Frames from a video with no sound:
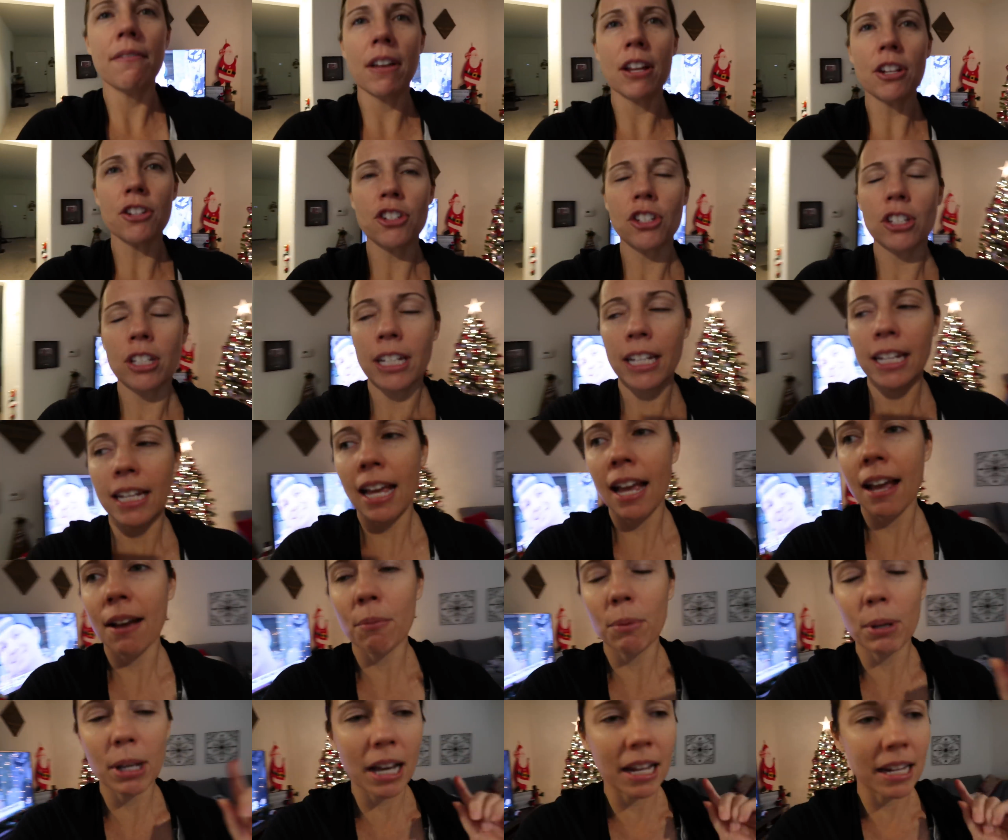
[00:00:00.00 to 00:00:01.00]
Eventually,
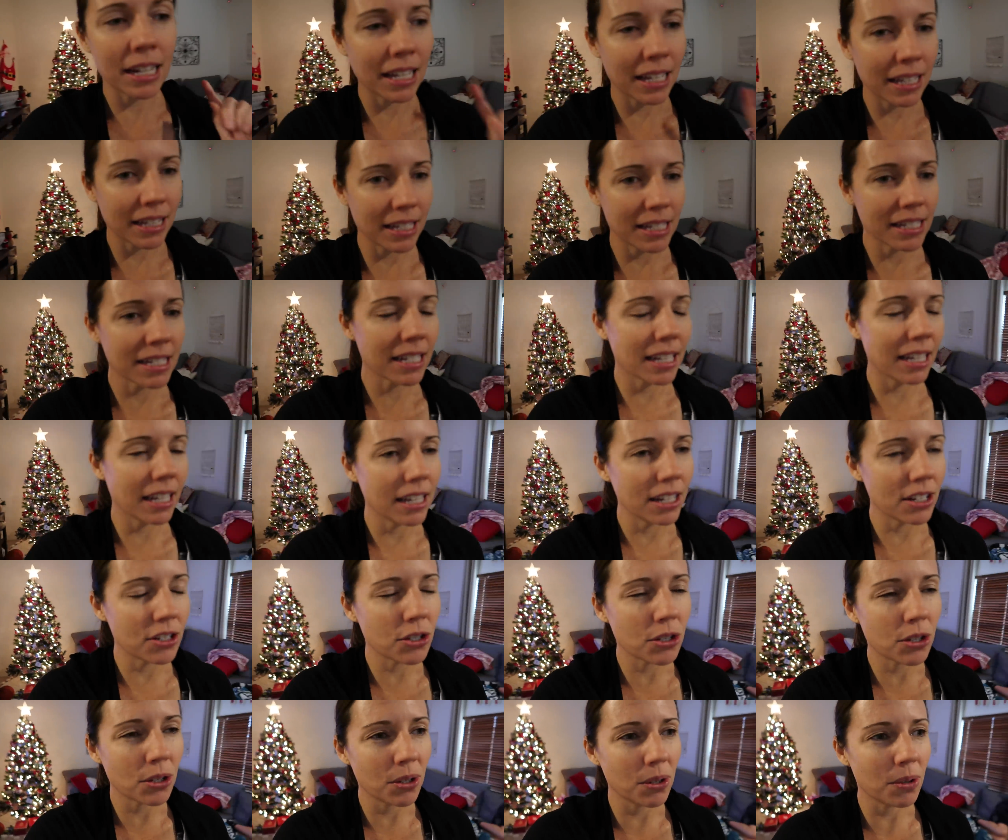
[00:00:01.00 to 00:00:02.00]
we got to get this
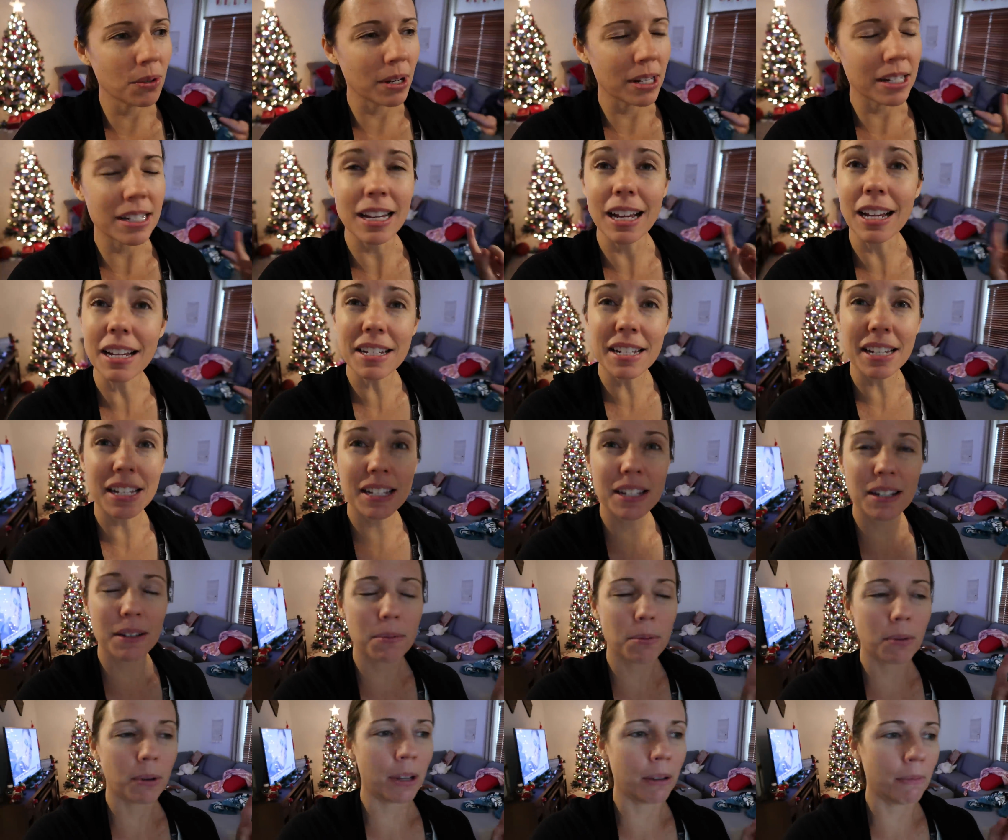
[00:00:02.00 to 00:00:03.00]
kid to a dentist
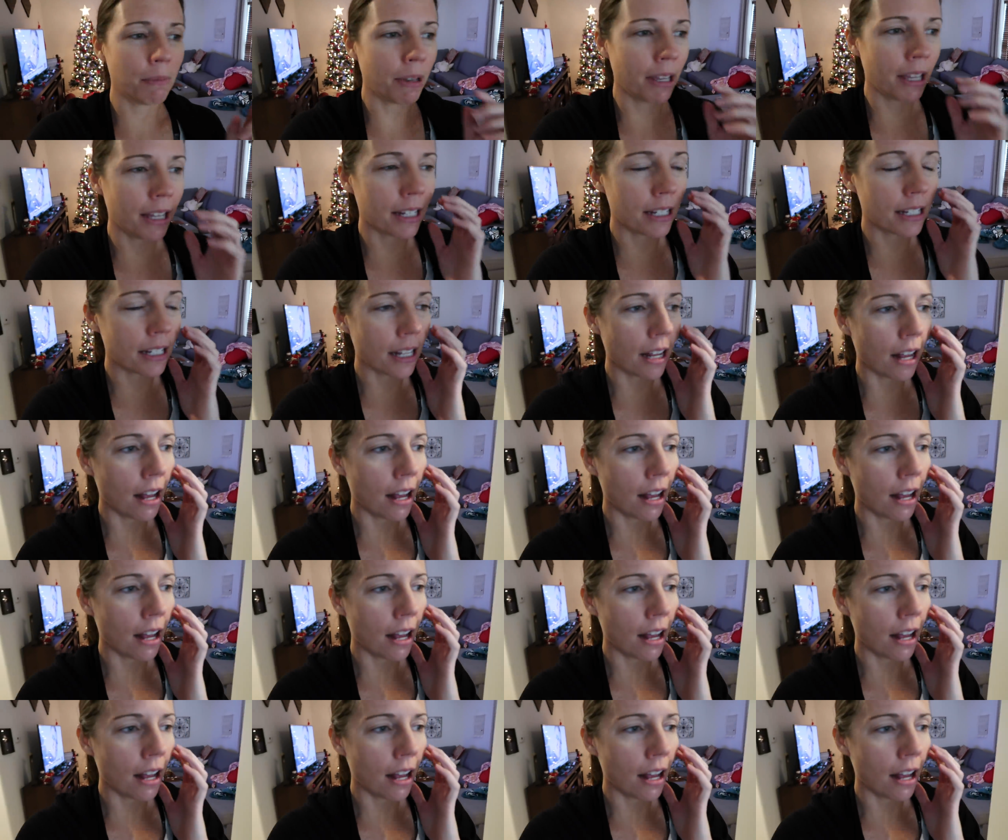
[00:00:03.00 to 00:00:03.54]
appointment,